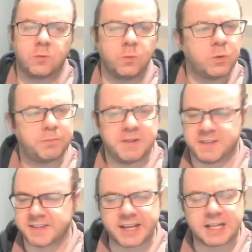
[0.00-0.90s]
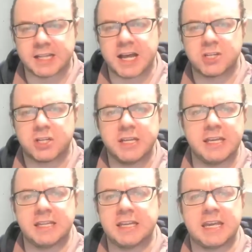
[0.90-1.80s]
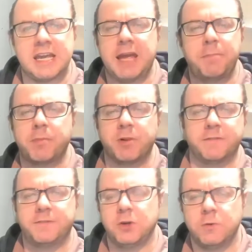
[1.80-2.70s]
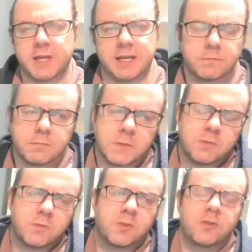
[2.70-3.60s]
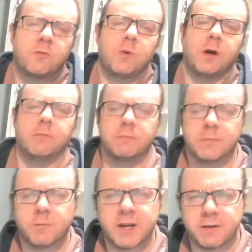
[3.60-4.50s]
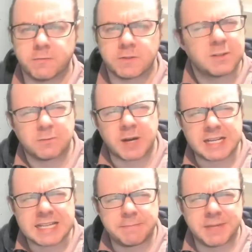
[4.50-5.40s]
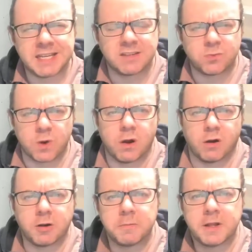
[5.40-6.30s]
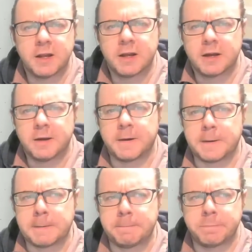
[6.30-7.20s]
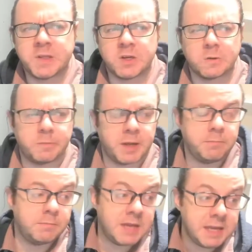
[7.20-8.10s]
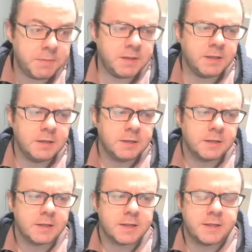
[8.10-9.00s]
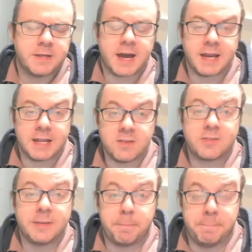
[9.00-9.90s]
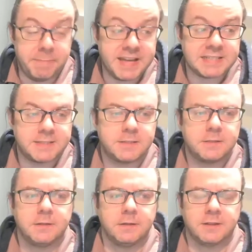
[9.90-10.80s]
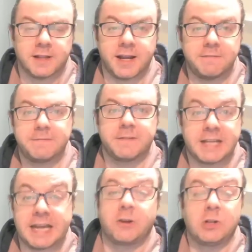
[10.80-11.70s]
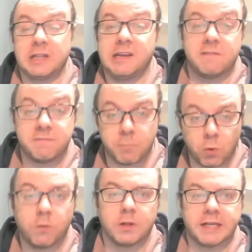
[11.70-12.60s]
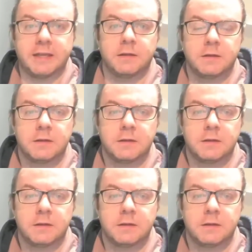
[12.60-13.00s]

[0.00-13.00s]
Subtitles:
would be psychologically incapable of doing it, so what? Why does that mean it's wrong? Maybe that is the best life that I could live morally,